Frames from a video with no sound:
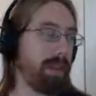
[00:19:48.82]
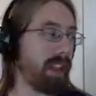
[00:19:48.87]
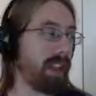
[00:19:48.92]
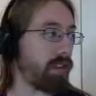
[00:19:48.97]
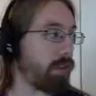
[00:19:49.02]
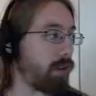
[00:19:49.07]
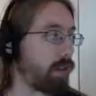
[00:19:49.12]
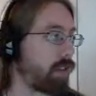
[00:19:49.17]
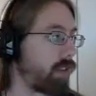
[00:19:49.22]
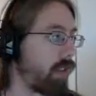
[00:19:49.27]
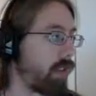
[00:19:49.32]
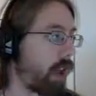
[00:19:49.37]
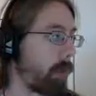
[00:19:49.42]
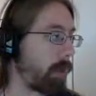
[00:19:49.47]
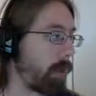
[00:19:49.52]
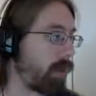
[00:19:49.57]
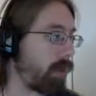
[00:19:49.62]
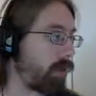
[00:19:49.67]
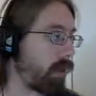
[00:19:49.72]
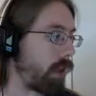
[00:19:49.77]
Plants vs.
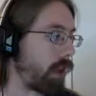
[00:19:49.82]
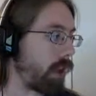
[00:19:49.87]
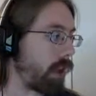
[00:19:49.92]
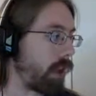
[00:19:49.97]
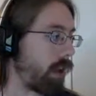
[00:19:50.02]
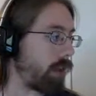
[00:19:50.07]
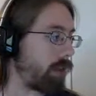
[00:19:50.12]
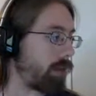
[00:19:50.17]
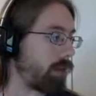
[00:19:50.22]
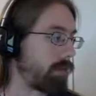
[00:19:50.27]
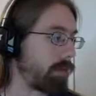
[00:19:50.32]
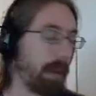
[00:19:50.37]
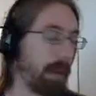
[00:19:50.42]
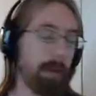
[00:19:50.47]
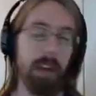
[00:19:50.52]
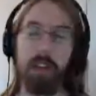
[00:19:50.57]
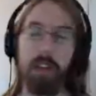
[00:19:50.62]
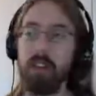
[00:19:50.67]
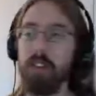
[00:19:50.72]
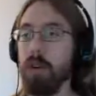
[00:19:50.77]
Zombies video.
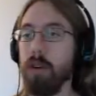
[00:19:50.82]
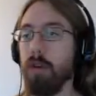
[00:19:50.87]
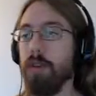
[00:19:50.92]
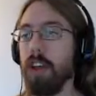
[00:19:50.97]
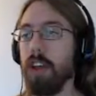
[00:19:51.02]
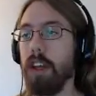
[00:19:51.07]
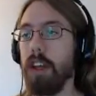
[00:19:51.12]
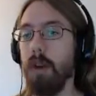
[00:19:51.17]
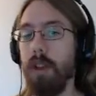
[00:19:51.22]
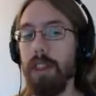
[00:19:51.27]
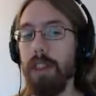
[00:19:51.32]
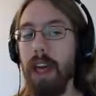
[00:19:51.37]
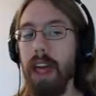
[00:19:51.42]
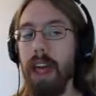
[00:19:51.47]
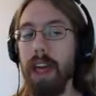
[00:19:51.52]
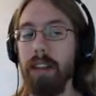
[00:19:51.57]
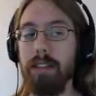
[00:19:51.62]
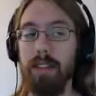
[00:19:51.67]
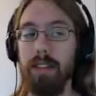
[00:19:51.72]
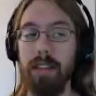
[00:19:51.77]
Maybe I'll do a video on
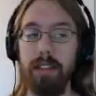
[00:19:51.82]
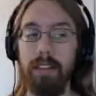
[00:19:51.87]
that,